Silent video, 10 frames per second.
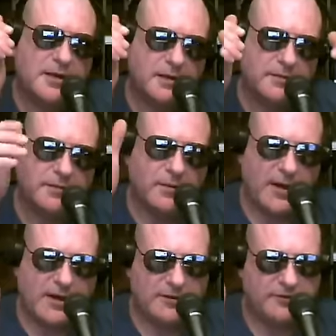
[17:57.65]
The
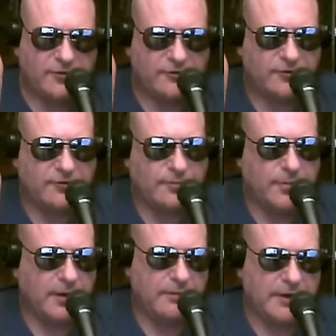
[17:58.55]
way the Justice
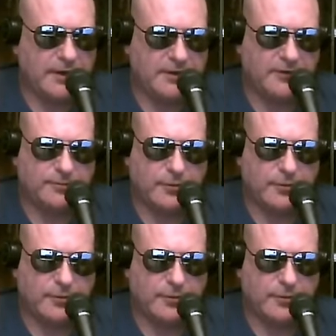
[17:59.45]
Department is